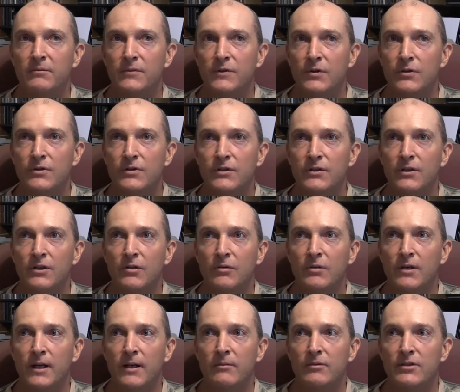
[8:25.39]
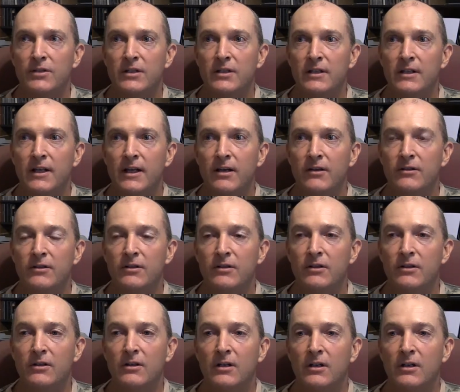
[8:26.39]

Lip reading: years ago when I was hunting out near,